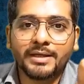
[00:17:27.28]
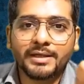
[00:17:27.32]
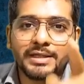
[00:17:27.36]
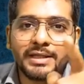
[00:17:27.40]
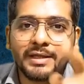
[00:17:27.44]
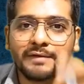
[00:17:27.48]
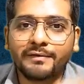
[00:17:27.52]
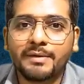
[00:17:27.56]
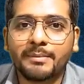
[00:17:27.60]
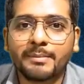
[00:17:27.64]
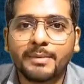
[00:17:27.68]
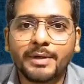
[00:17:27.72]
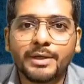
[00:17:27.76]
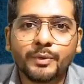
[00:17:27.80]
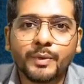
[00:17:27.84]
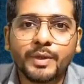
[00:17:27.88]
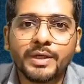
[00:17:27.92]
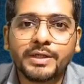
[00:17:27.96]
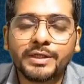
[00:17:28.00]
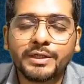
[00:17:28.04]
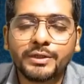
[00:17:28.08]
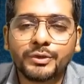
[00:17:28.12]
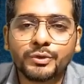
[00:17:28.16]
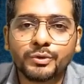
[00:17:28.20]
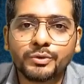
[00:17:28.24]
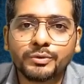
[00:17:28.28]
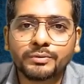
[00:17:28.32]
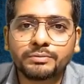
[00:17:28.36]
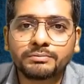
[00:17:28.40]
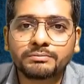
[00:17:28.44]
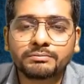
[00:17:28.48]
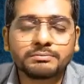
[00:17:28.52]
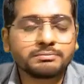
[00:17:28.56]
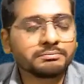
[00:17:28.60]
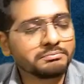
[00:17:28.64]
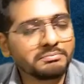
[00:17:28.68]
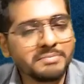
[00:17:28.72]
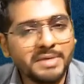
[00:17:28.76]
November 22,
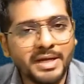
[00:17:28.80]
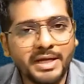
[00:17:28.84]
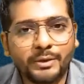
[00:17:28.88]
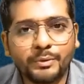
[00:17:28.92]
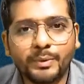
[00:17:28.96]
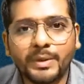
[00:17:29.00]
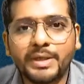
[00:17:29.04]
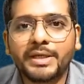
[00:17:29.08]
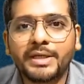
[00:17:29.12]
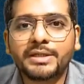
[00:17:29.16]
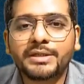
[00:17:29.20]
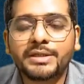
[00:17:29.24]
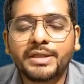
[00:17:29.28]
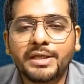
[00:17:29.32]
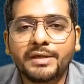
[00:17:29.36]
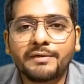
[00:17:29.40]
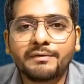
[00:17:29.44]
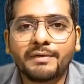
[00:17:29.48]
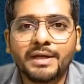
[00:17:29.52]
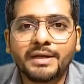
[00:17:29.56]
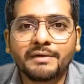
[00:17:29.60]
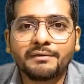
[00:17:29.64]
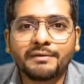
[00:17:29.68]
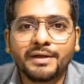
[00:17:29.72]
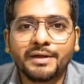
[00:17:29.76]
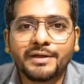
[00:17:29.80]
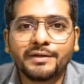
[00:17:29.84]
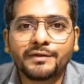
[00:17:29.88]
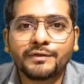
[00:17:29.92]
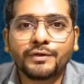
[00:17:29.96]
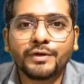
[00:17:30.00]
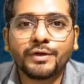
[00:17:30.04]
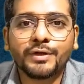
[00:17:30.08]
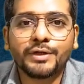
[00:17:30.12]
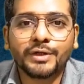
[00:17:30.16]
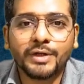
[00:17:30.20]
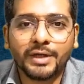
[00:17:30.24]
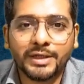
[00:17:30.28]
May 23, whenever
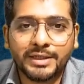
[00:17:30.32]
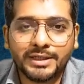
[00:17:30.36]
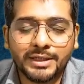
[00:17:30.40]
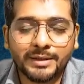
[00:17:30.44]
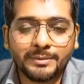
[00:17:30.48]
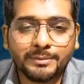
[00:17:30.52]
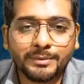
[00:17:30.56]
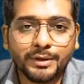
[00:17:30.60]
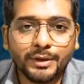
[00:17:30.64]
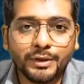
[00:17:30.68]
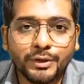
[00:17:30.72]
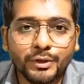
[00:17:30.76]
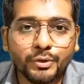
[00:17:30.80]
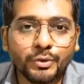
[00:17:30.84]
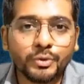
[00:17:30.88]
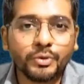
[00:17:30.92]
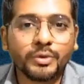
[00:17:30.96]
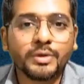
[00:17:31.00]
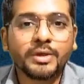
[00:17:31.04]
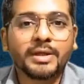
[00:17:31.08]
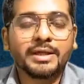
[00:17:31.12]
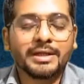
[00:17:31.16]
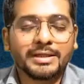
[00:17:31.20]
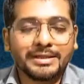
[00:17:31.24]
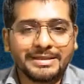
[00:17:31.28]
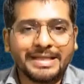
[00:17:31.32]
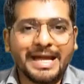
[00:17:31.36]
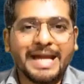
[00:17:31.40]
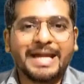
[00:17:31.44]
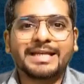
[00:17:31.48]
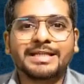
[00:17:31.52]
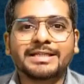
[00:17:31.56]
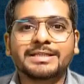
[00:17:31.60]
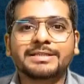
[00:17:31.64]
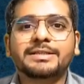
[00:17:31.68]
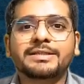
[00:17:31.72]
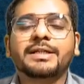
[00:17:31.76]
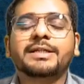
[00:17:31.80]
is your attempt due,
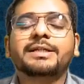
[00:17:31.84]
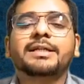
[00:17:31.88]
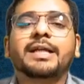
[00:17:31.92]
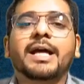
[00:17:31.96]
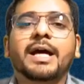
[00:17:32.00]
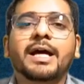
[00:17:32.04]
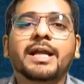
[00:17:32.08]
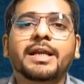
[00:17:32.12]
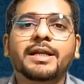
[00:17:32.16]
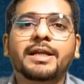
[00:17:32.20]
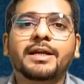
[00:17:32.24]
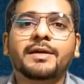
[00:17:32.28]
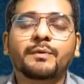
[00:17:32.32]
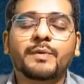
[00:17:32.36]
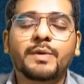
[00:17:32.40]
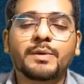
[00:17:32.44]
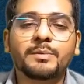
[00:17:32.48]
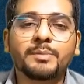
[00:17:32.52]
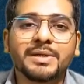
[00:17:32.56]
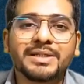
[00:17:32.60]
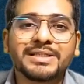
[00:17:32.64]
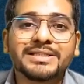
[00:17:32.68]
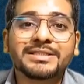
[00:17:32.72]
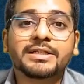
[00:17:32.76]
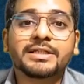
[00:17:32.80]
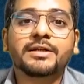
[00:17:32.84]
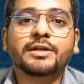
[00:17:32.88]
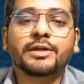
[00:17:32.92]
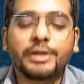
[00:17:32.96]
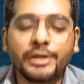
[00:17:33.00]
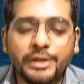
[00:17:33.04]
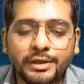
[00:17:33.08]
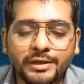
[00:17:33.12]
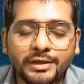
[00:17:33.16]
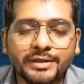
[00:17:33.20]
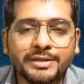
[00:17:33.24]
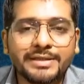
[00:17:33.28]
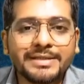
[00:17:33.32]
that is the target. We must
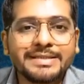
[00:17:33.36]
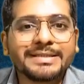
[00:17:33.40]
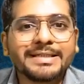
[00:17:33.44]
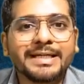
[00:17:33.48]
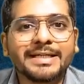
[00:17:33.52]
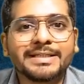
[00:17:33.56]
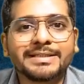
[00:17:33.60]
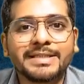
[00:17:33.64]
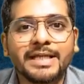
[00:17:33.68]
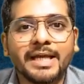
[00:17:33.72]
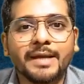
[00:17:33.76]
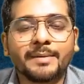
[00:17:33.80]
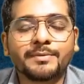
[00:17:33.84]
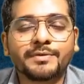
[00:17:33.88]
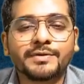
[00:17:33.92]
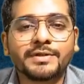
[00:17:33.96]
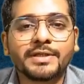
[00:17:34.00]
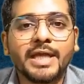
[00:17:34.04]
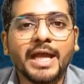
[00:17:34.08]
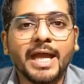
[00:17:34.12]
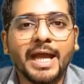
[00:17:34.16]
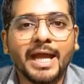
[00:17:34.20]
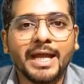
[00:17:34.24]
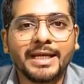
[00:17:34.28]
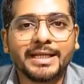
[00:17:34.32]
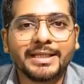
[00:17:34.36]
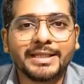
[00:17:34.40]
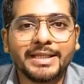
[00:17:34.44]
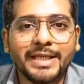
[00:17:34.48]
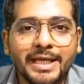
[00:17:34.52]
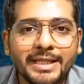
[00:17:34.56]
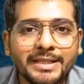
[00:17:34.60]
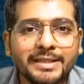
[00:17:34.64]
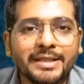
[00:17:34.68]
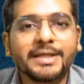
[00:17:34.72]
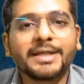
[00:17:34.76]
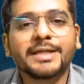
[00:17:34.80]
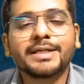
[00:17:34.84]
clear these exams and
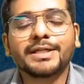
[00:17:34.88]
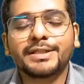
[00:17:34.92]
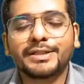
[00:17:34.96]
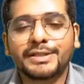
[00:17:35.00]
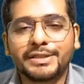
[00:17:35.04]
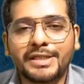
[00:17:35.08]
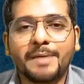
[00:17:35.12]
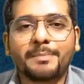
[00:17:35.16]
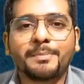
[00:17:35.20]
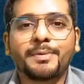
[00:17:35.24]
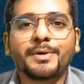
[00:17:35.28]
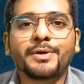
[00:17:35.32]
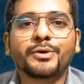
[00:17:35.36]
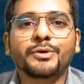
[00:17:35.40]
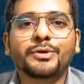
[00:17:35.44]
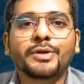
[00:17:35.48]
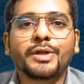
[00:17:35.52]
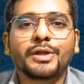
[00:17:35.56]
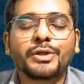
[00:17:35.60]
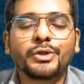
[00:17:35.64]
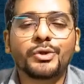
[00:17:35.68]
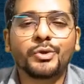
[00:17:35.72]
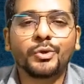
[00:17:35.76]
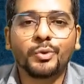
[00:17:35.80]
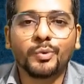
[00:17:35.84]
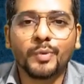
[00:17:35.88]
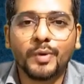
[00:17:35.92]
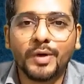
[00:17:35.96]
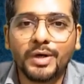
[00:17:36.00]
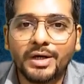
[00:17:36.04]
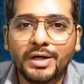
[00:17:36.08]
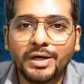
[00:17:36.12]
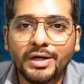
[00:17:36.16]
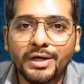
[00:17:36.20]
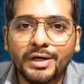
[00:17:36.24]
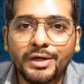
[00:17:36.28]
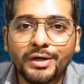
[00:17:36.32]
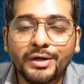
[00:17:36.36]
then step into the new
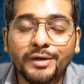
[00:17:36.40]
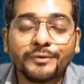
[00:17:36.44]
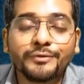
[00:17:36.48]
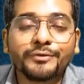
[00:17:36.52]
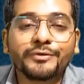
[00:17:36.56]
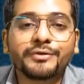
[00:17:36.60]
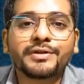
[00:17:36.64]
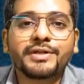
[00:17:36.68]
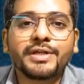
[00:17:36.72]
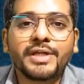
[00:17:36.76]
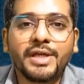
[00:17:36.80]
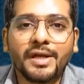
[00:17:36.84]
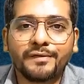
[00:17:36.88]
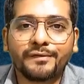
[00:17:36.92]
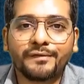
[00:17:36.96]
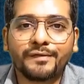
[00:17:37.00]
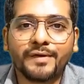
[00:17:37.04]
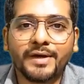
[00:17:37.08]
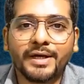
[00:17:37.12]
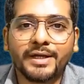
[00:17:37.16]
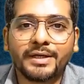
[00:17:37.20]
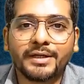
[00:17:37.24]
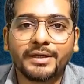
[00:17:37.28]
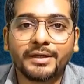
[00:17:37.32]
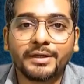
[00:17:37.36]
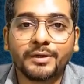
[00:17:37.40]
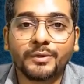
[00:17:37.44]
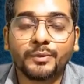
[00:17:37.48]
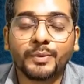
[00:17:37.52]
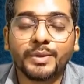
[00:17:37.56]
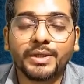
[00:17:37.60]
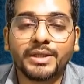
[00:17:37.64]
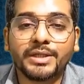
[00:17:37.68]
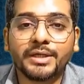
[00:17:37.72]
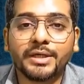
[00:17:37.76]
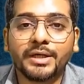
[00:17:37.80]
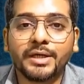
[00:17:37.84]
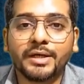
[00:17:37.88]
world of CA final
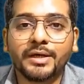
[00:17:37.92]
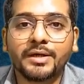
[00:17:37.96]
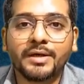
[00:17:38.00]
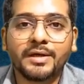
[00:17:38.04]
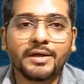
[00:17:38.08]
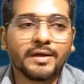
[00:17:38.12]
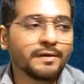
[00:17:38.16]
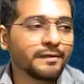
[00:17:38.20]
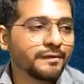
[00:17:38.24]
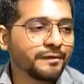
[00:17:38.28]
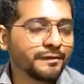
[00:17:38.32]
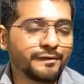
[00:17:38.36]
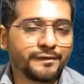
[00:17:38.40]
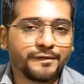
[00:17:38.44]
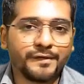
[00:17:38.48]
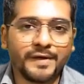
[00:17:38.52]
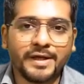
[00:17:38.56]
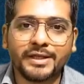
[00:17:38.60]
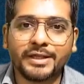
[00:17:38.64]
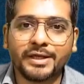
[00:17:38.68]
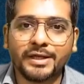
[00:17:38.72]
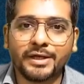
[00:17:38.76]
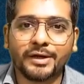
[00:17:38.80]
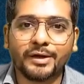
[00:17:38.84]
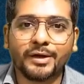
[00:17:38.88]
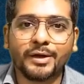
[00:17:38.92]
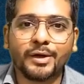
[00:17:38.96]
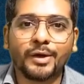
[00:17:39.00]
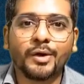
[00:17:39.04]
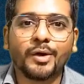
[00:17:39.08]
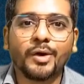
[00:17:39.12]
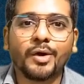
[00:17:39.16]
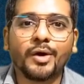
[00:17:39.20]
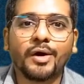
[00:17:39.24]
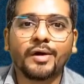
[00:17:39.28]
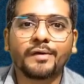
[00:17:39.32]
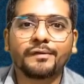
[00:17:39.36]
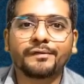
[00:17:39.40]
with a feather
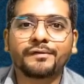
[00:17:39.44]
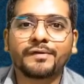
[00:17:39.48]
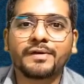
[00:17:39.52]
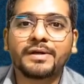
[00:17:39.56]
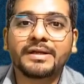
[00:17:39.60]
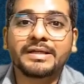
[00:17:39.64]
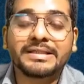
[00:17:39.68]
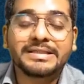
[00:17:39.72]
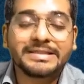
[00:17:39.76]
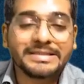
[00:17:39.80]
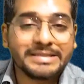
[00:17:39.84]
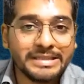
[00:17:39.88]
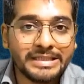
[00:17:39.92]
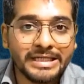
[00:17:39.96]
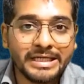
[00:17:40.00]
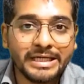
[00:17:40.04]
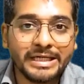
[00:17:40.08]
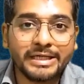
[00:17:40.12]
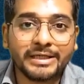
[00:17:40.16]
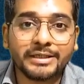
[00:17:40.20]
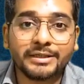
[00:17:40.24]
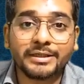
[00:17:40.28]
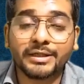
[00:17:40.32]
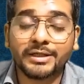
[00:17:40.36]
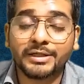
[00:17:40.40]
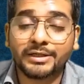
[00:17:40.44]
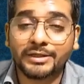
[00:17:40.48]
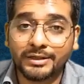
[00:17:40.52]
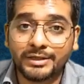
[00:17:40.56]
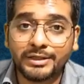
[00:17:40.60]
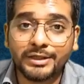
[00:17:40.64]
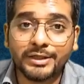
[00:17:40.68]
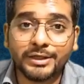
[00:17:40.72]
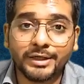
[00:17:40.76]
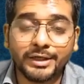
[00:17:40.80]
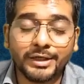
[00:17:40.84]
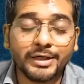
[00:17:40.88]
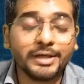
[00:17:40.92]
of CA inter
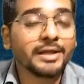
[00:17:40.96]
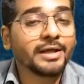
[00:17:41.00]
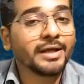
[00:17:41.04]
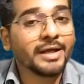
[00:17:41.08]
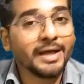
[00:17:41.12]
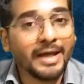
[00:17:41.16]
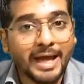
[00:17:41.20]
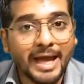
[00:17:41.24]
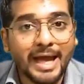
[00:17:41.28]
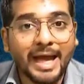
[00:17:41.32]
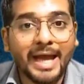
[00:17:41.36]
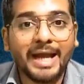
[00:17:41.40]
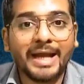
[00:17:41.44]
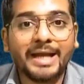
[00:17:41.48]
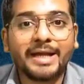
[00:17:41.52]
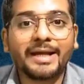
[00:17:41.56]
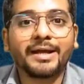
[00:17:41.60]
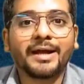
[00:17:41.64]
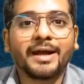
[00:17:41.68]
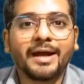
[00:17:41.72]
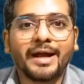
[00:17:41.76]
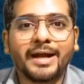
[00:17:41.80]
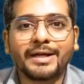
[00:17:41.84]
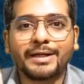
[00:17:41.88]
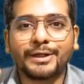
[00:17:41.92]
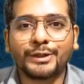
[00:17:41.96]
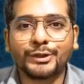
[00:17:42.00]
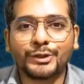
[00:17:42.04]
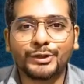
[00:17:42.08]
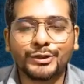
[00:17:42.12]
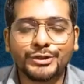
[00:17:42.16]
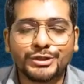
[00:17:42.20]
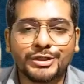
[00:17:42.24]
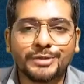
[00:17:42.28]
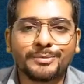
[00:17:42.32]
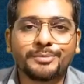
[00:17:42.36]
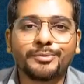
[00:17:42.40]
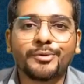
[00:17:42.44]
cleared and
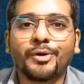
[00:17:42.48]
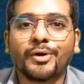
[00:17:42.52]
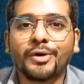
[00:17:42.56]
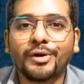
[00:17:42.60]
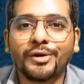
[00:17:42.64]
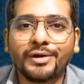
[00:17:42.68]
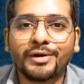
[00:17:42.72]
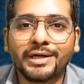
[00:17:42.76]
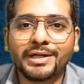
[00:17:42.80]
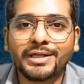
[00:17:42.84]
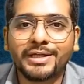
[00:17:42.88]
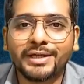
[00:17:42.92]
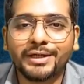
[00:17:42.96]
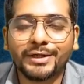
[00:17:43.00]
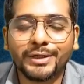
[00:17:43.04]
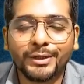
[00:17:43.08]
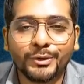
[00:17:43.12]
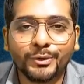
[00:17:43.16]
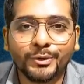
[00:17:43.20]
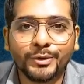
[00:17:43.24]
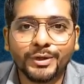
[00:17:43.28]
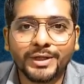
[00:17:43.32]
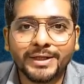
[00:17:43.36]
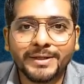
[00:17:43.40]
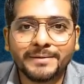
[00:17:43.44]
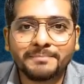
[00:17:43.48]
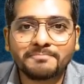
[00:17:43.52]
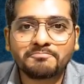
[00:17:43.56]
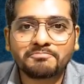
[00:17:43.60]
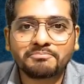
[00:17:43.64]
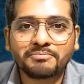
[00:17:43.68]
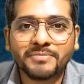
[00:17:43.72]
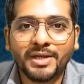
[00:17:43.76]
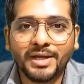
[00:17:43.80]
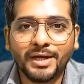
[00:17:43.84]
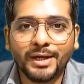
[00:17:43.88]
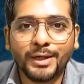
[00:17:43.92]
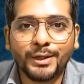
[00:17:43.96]
articleship already undergoing.
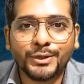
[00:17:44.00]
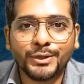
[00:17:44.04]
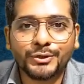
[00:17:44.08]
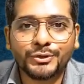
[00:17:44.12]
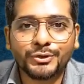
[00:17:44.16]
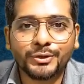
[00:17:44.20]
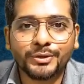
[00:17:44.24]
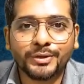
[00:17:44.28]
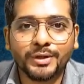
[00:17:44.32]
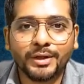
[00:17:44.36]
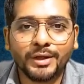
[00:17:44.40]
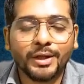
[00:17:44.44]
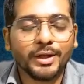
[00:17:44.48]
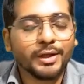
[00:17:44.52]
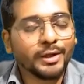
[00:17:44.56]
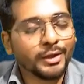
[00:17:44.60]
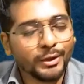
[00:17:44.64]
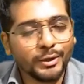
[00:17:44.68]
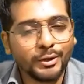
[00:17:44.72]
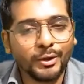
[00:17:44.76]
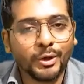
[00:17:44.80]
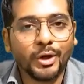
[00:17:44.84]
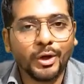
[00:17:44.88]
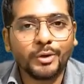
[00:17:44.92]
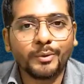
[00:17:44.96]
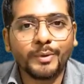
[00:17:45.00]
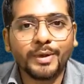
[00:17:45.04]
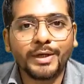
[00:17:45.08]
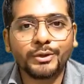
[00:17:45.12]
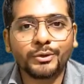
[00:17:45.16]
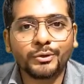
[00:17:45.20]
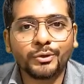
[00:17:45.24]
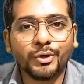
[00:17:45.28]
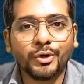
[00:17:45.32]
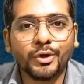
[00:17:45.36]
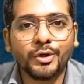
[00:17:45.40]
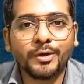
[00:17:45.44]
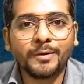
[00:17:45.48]
Understood? Long way
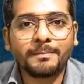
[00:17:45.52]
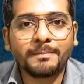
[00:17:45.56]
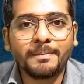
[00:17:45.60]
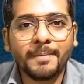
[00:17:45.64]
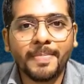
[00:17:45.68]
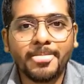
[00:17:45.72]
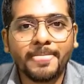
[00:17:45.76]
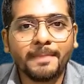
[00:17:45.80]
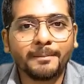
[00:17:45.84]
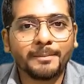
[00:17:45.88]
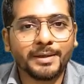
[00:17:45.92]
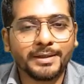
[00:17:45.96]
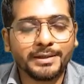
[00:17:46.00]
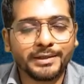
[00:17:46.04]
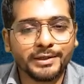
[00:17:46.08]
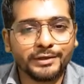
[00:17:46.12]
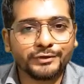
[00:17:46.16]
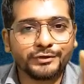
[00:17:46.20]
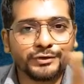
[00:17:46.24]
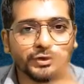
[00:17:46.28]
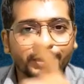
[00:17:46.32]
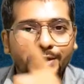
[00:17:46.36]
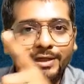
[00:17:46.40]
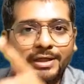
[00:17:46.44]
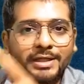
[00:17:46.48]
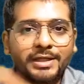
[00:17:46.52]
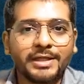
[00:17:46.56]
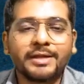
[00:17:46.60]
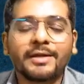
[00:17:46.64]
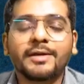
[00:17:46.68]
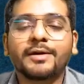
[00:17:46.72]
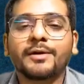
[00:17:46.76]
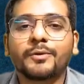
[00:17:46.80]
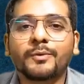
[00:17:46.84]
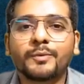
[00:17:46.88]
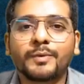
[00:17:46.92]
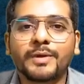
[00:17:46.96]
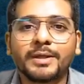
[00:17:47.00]
to go, but the journey
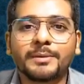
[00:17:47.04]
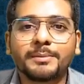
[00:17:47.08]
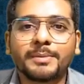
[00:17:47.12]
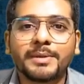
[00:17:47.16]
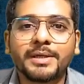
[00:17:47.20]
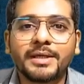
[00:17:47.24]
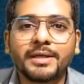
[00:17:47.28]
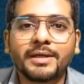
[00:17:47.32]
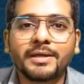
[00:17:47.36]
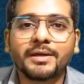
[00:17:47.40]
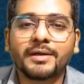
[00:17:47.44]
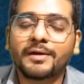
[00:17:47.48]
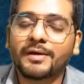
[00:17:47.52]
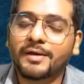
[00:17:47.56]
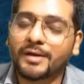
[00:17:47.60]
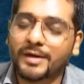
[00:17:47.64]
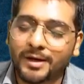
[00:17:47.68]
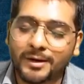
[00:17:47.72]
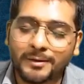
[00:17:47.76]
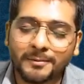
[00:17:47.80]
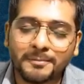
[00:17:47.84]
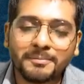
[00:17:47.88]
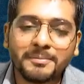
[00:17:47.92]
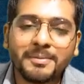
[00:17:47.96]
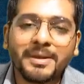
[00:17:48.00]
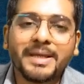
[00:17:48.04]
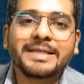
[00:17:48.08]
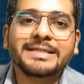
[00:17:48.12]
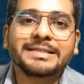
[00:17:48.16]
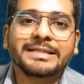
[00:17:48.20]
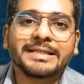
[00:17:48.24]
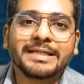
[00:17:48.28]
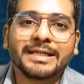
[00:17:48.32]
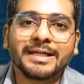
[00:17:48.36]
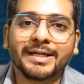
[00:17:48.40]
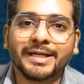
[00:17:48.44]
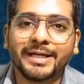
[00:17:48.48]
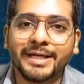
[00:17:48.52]
will be
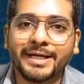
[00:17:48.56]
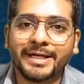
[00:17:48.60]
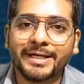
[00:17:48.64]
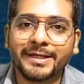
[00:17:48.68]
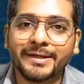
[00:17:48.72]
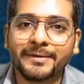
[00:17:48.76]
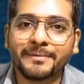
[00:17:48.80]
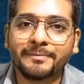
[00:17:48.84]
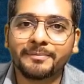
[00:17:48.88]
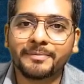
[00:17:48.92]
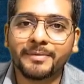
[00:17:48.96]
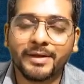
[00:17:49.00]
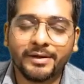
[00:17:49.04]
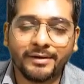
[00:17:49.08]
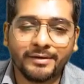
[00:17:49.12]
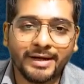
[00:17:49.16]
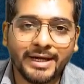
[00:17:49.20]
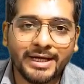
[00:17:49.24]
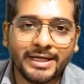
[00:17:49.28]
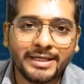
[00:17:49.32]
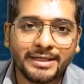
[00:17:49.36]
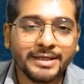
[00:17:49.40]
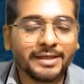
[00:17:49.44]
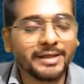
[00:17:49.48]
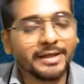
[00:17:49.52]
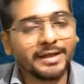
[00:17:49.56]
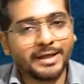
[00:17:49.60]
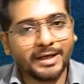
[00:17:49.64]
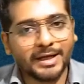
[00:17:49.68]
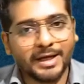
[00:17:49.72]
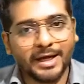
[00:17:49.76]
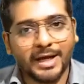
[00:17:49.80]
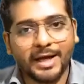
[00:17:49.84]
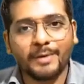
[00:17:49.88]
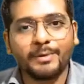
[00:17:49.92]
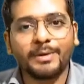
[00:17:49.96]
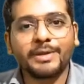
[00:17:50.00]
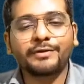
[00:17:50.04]
amazing ahead. Right?
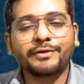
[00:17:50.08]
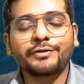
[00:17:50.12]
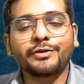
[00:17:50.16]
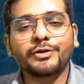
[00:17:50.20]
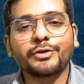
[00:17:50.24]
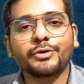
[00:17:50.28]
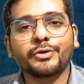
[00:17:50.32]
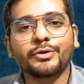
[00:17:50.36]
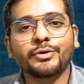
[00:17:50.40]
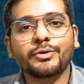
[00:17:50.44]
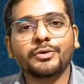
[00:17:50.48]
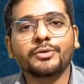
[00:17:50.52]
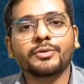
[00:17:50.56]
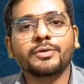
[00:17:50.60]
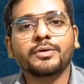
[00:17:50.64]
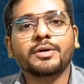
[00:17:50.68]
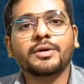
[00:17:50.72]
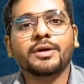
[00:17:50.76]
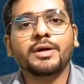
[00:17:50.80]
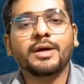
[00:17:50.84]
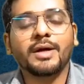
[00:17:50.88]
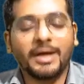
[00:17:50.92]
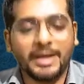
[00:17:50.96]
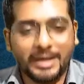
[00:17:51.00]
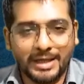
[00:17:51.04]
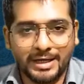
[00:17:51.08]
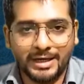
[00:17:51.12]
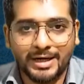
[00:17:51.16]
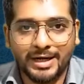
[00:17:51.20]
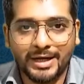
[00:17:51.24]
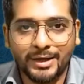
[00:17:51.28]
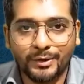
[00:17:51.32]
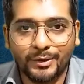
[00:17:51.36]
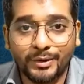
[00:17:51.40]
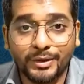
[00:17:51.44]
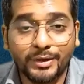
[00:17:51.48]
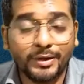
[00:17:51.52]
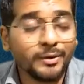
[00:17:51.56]
I will see you
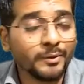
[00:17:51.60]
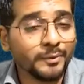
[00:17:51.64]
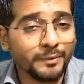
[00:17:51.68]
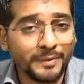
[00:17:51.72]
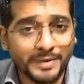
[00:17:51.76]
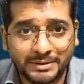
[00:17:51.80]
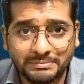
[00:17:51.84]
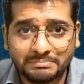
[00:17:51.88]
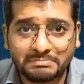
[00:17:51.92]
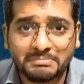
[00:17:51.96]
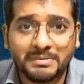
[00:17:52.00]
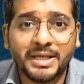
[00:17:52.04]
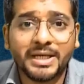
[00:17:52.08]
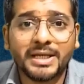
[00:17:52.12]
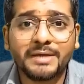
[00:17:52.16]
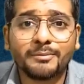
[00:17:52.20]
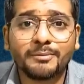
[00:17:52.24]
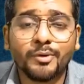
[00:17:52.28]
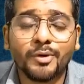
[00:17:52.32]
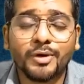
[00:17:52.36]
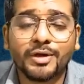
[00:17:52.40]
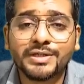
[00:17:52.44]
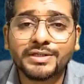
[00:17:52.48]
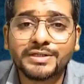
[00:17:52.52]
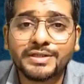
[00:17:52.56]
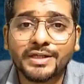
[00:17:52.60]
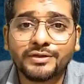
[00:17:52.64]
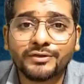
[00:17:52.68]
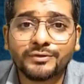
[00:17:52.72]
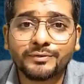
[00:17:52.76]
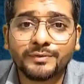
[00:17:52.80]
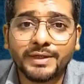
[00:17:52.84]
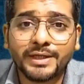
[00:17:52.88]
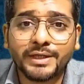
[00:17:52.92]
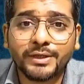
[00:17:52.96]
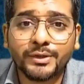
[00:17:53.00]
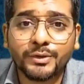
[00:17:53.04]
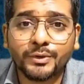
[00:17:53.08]
around with many more
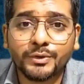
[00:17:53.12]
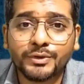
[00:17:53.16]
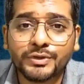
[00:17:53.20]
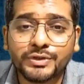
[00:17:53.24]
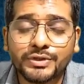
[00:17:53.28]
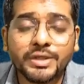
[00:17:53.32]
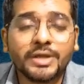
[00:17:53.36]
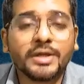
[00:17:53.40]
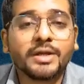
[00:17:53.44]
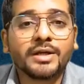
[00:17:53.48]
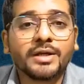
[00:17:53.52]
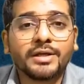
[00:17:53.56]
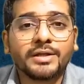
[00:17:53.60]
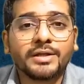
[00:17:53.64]
such videos.